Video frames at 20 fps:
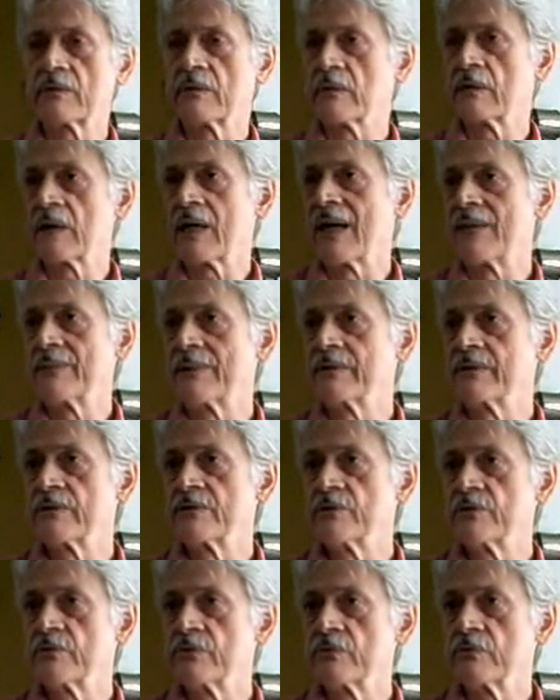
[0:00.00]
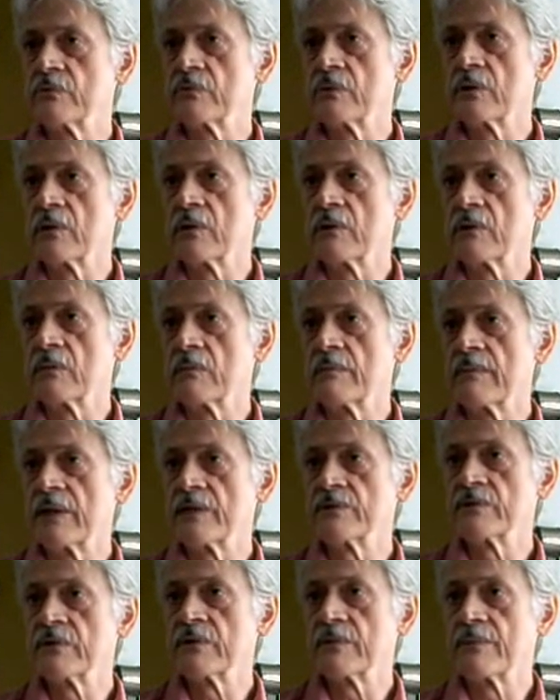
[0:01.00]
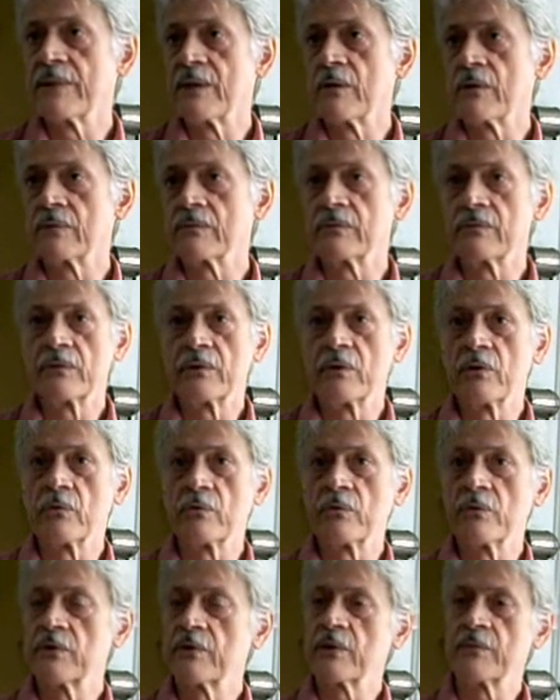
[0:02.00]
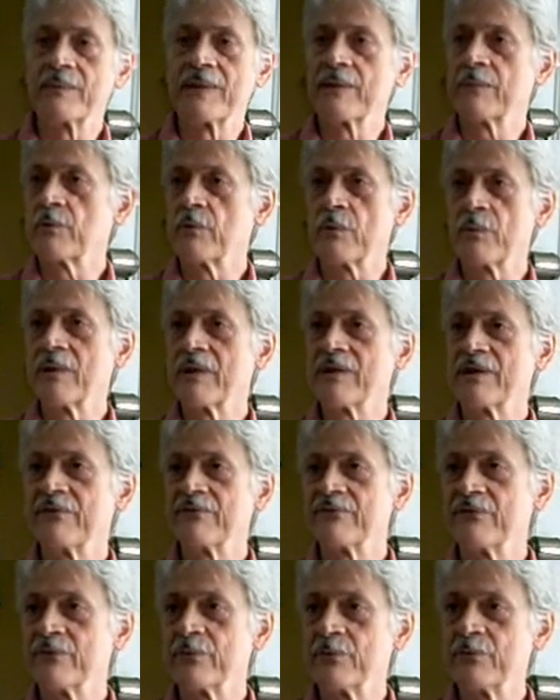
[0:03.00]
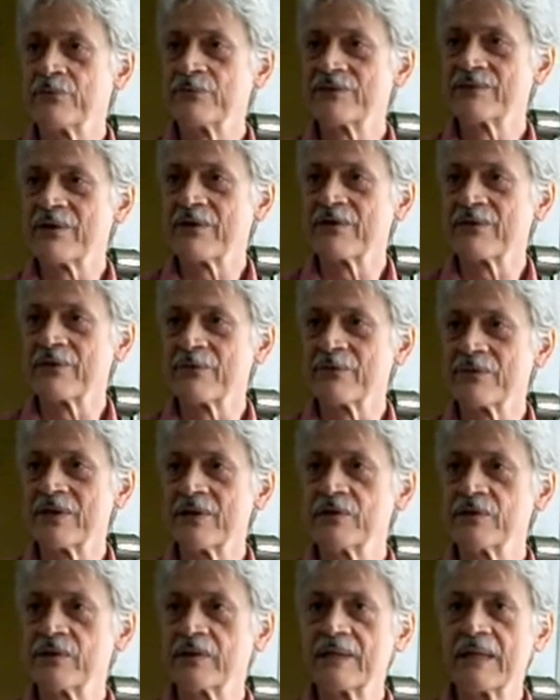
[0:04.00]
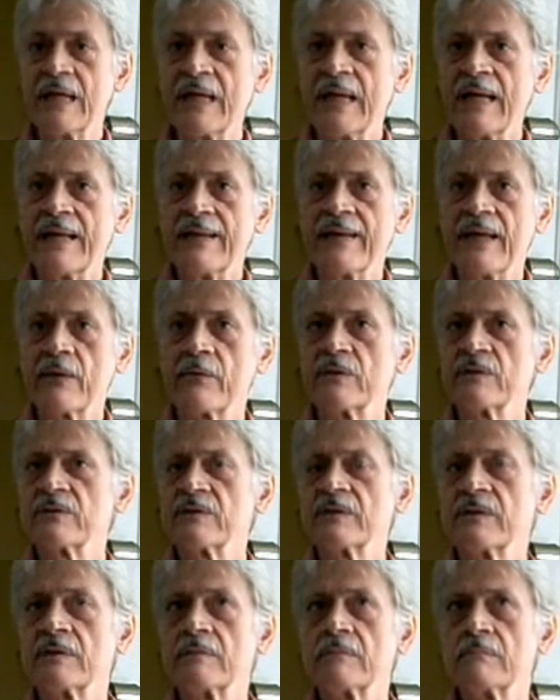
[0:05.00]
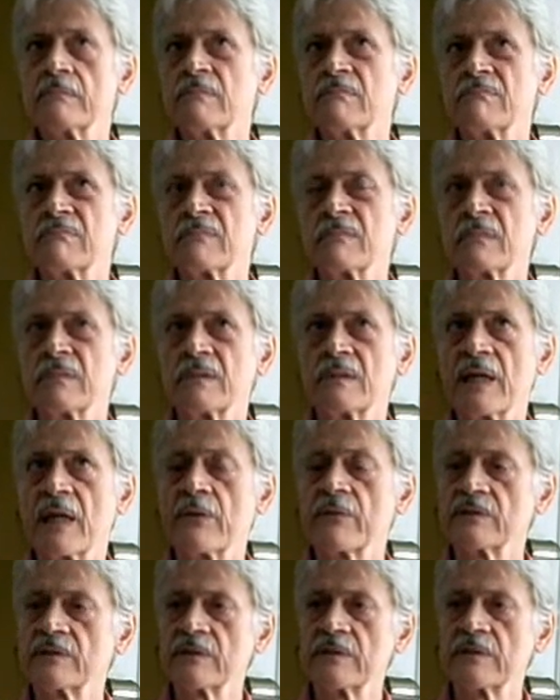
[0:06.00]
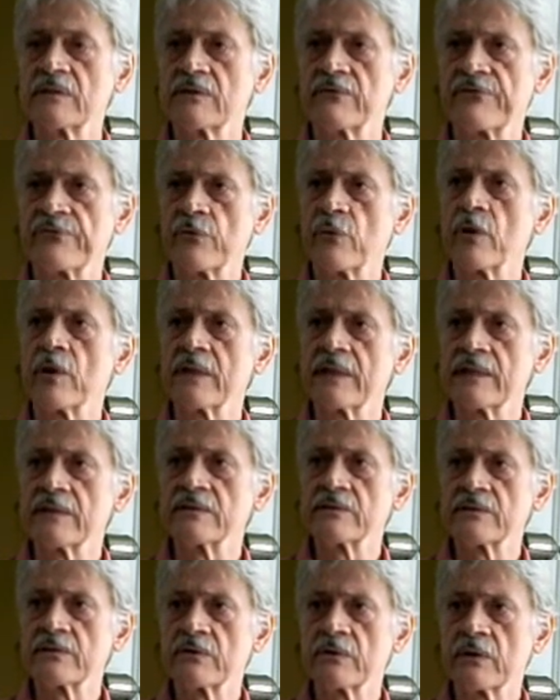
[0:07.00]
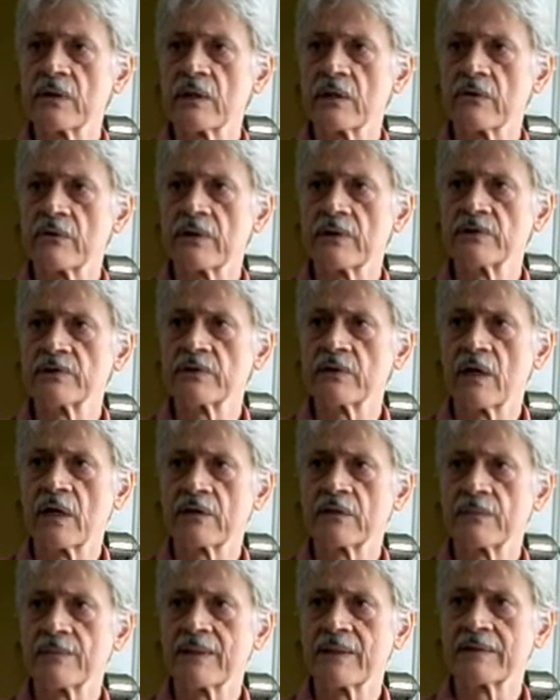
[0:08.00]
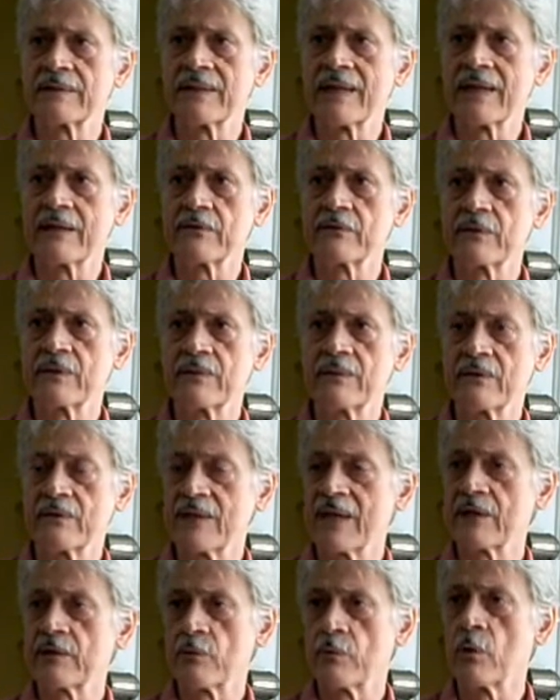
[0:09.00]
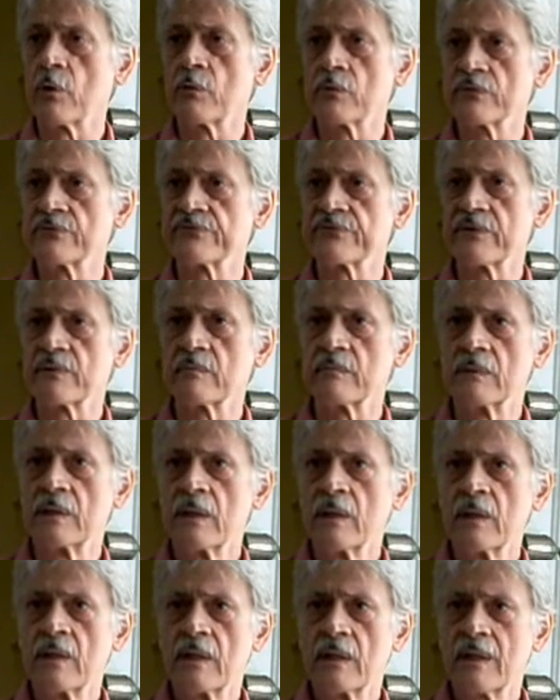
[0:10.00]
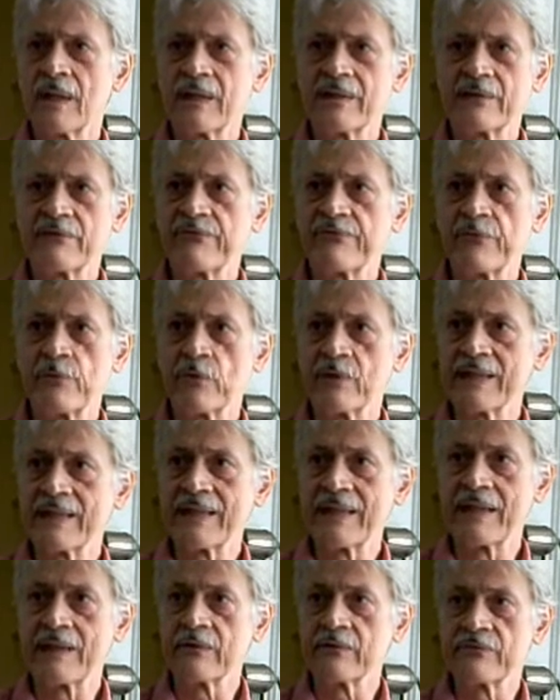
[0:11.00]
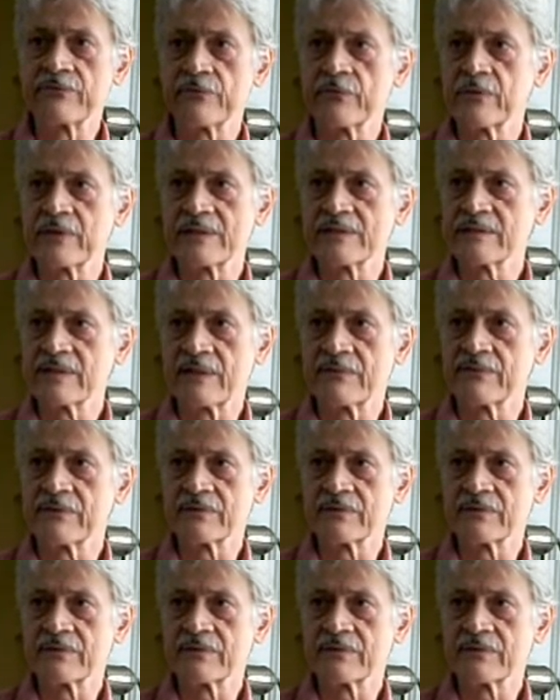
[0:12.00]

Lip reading: the comment that you mentioned about you could make more money if you started a religion, that was in the 40s. LRH talked about that, or that quote was from I think 48 or 47.